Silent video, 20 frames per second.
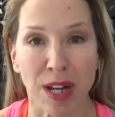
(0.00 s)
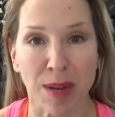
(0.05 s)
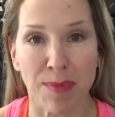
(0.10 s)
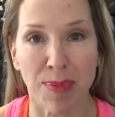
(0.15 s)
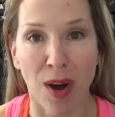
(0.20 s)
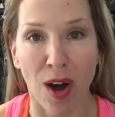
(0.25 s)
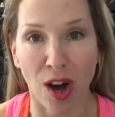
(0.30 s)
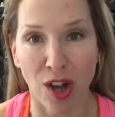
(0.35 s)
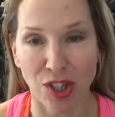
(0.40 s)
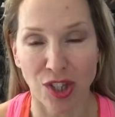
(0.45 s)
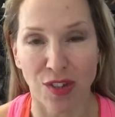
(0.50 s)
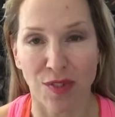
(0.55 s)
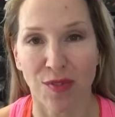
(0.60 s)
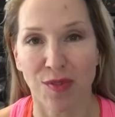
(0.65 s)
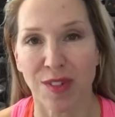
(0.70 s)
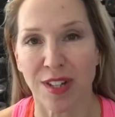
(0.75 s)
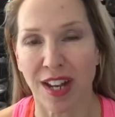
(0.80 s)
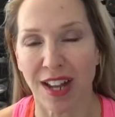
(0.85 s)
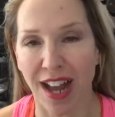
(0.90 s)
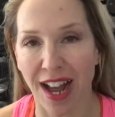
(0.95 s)
part of
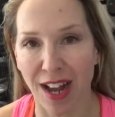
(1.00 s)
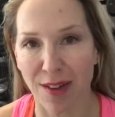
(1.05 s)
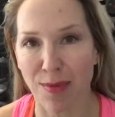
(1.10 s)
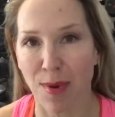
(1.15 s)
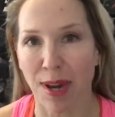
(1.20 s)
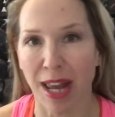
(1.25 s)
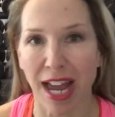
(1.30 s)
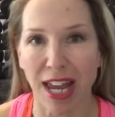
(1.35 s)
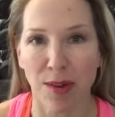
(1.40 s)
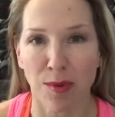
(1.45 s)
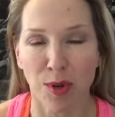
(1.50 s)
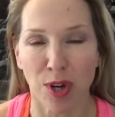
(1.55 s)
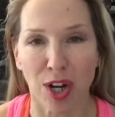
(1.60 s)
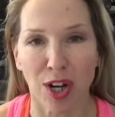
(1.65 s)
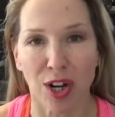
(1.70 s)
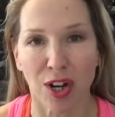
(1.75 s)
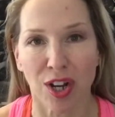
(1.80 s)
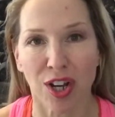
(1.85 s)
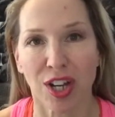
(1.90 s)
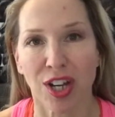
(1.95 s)
how you want to
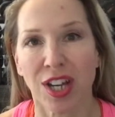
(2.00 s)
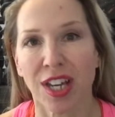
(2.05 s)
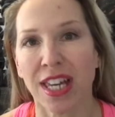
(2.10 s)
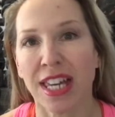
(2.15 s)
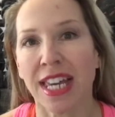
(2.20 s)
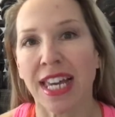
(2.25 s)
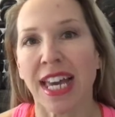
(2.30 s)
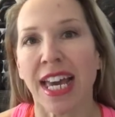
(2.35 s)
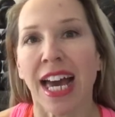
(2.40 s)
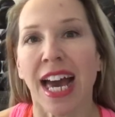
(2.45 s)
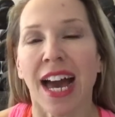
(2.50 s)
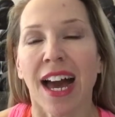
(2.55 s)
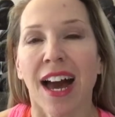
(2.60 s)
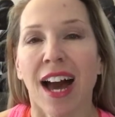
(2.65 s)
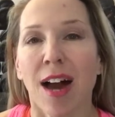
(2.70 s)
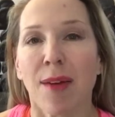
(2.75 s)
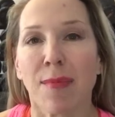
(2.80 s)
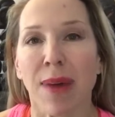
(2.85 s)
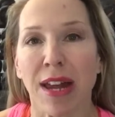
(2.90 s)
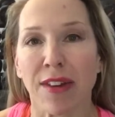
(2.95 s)
look,
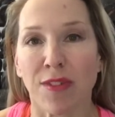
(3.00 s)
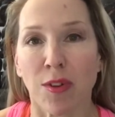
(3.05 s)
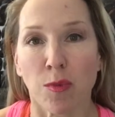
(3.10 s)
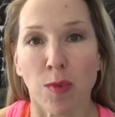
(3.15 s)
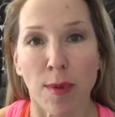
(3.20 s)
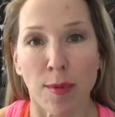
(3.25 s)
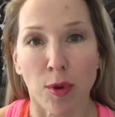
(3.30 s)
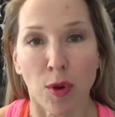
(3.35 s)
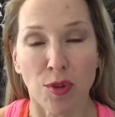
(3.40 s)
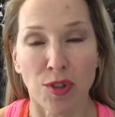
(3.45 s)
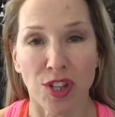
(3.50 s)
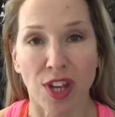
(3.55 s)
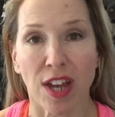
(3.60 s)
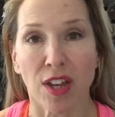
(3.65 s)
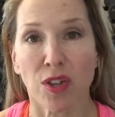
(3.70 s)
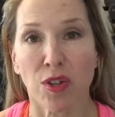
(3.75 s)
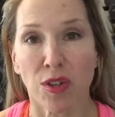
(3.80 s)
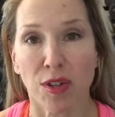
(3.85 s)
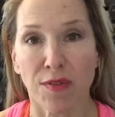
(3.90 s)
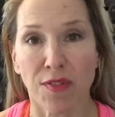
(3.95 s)
and for women also
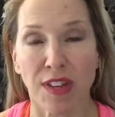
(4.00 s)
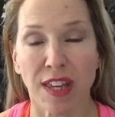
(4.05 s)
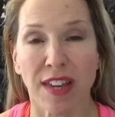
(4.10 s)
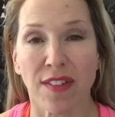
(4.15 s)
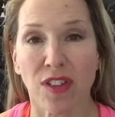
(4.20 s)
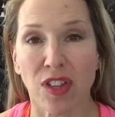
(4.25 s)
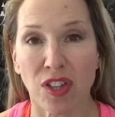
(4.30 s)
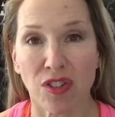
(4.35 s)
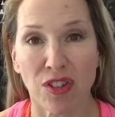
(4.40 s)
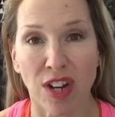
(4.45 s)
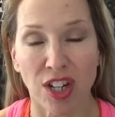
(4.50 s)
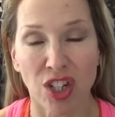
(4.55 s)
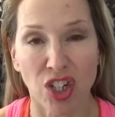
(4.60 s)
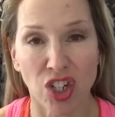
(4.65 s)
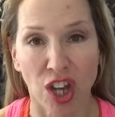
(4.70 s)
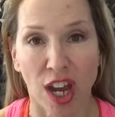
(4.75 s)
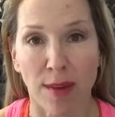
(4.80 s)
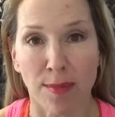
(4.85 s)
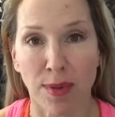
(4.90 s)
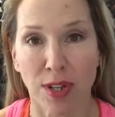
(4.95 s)
good for giving you nice
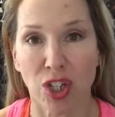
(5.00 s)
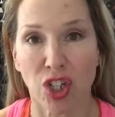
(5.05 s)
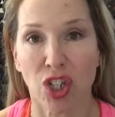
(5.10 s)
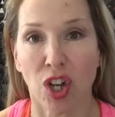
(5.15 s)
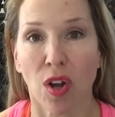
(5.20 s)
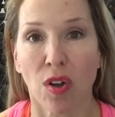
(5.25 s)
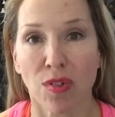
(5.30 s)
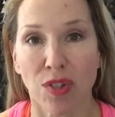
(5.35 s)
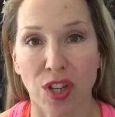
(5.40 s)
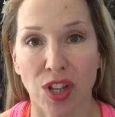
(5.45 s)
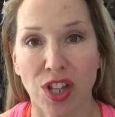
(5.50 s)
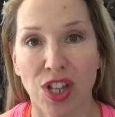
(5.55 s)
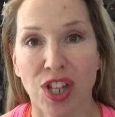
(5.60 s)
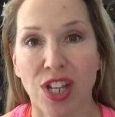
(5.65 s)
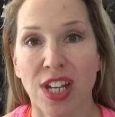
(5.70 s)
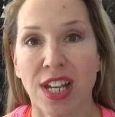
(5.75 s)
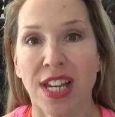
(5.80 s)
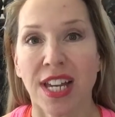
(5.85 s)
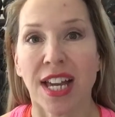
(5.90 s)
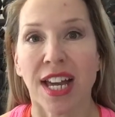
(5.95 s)
shapely
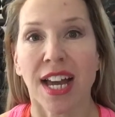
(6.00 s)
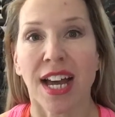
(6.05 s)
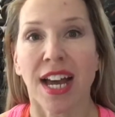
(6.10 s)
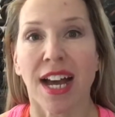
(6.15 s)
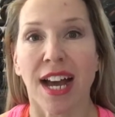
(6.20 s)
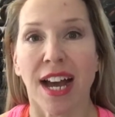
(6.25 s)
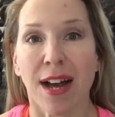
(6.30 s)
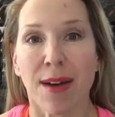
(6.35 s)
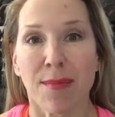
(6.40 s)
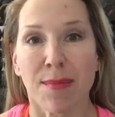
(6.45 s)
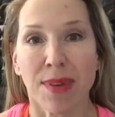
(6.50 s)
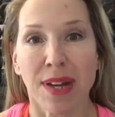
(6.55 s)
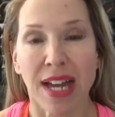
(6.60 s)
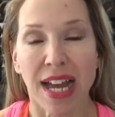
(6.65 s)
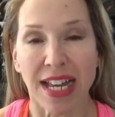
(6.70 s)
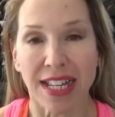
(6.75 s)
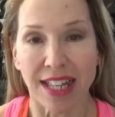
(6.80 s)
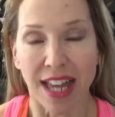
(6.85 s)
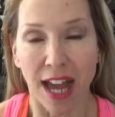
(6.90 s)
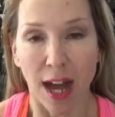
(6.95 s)
shoulders,
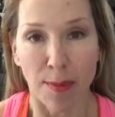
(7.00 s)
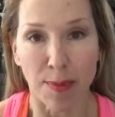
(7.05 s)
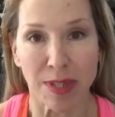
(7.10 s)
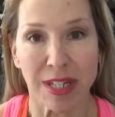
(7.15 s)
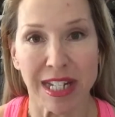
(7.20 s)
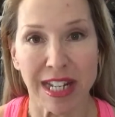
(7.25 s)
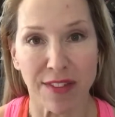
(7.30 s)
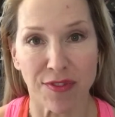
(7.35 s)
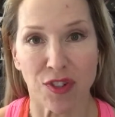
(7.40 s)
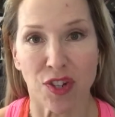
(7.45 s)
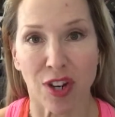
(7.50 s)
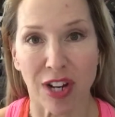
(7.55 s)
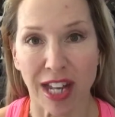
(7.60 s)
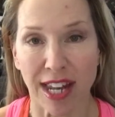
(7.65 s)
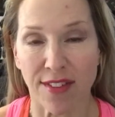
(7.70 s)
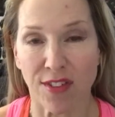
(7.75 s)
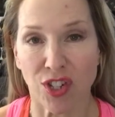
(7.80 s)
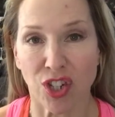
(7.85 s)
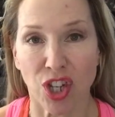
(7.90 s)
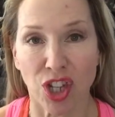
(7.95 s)
helping to lift your
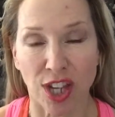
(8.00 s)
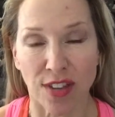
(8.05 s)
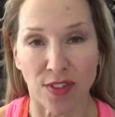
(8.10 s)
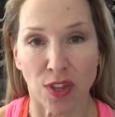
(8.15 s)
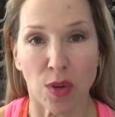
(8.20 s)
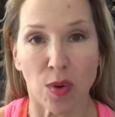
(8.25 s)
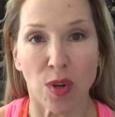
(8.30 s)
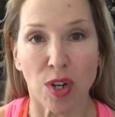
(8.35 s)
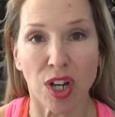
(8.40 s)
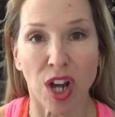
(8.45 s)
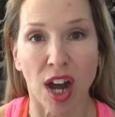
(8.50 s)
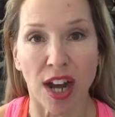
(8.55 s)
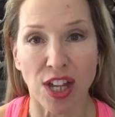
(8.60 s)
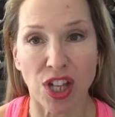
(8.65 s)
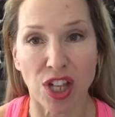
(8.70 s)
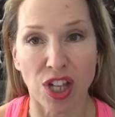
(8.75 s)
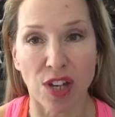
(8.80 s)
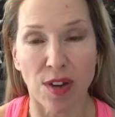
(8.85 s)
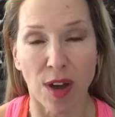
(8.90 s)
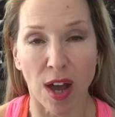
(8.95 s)
cleavage and just giving you a
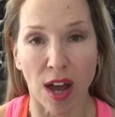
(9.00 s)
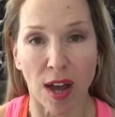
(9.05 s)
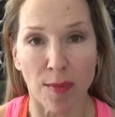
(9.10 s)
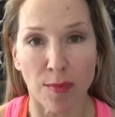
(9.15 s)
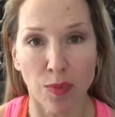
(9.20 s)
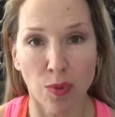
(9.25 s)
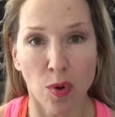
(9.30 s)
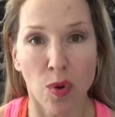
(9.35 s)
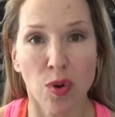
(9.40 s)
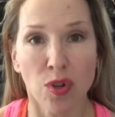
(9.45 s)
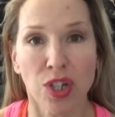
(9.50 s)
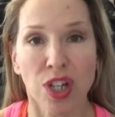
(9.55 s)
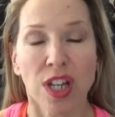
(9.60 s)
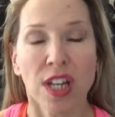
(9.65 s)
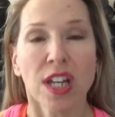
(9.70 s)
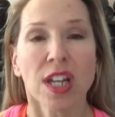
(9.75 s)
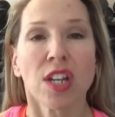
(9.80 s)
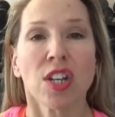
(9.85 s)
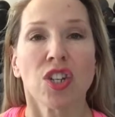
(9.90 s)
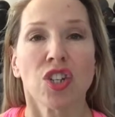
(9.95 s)
nice broad
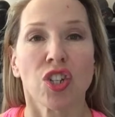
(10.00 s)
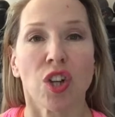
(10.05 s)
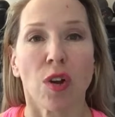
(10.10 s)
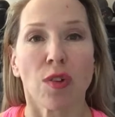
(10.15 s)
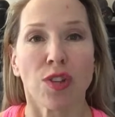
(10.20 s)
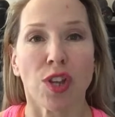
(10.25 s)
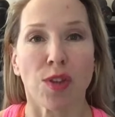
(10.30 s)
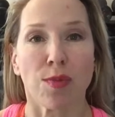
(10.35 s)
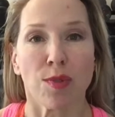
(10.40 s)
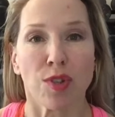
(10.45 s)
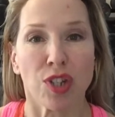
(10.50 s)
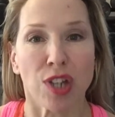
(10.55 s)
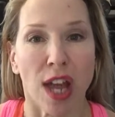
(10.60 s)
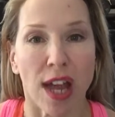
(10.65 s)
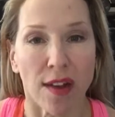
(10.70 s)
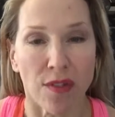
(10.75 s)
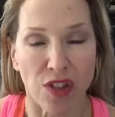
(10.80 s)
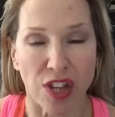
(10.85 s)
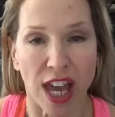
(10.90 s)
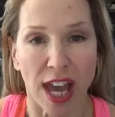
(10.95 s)
shoulders, which
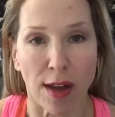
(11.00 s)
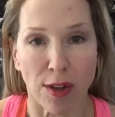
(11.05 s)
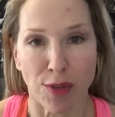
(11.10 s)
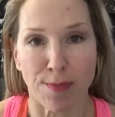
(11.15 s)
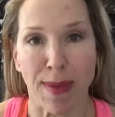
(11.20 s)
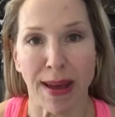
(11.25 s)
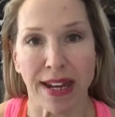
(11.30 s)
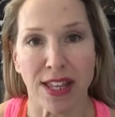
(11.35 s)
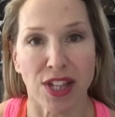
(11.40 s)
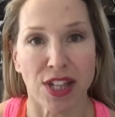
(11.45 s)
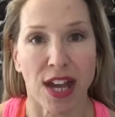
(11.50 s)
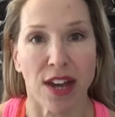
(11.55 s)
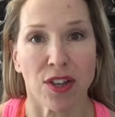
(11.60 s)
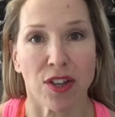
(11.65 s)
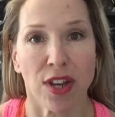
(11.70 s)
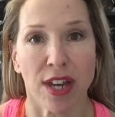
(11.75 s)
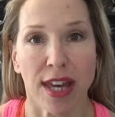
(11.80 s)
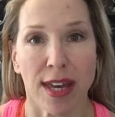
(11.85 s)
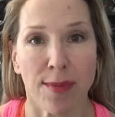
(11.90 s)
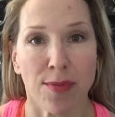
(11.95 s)
obviously helps balance out your
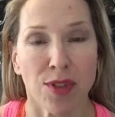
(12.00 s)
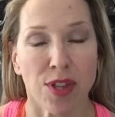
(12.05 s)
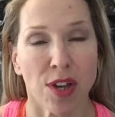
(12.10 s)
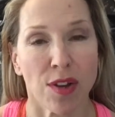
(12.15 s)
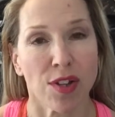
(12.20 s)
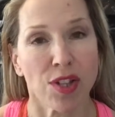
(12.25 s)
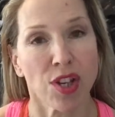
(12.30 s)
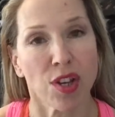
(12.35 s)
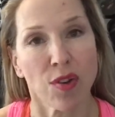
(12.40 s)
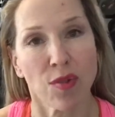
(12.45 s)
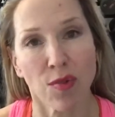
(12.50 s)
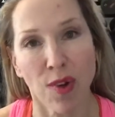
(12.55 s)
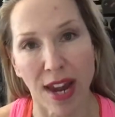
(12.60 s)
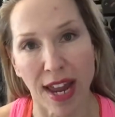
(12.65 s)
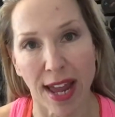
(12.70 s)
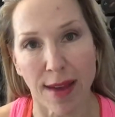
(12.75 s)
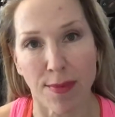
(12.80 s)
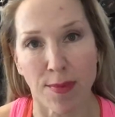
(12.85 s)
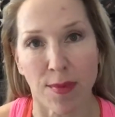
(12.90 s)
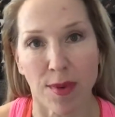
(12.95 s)
hips. So it's a great
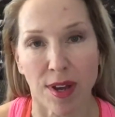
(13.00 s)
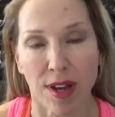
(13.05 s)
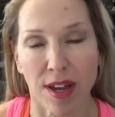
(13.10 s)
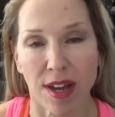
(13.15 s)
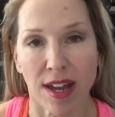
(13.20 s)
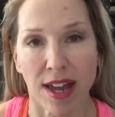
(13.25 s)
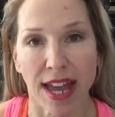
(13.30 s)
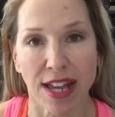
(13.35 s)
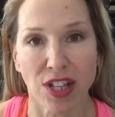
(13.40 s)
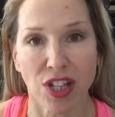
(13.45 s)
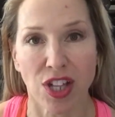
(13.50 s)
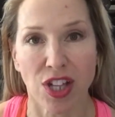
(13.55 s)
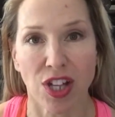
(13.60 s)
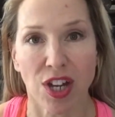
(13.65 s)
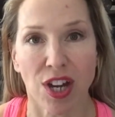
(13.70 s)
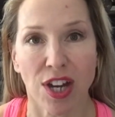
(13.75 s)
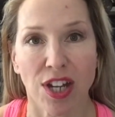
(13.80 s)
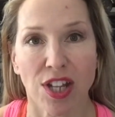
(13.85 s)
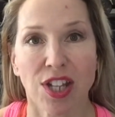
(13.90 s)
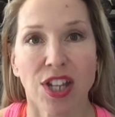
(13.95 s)

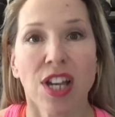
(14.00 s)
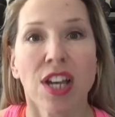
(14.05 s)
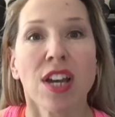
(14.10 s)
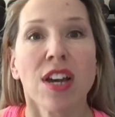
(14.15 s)
exercise